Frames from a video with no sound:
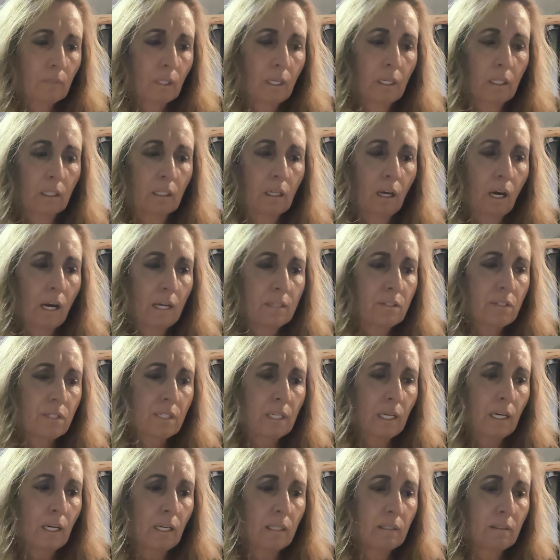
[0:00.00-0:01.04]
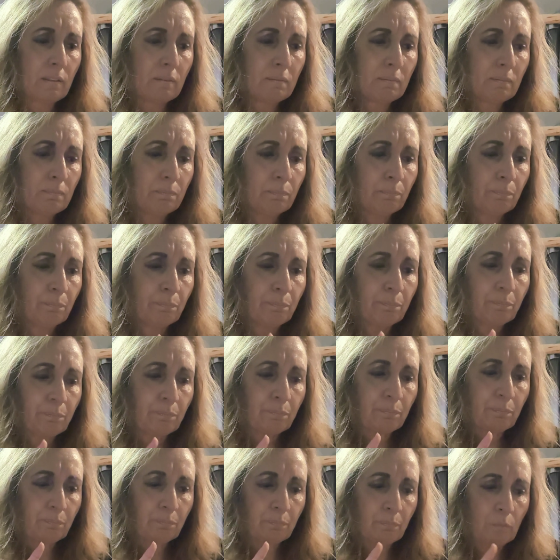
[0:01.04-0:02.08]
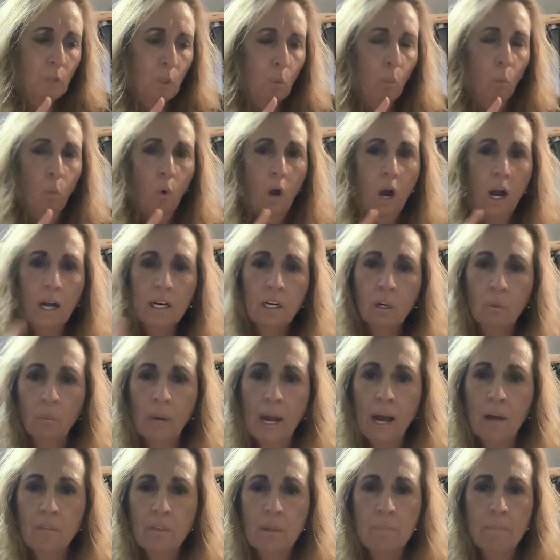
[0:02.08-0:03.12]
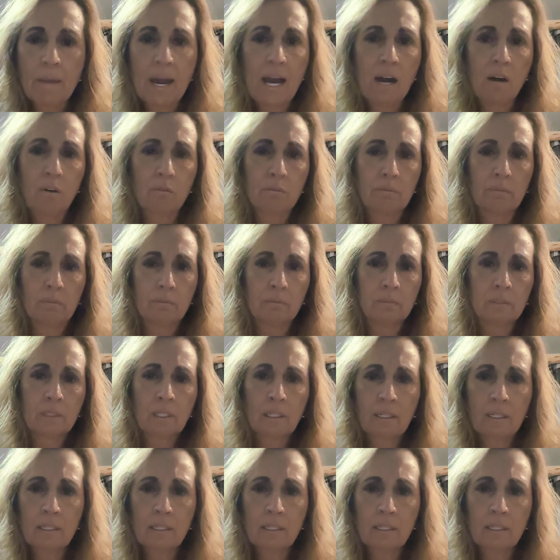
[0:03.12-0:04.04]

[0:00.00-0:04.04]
And God said, walk around the mountain.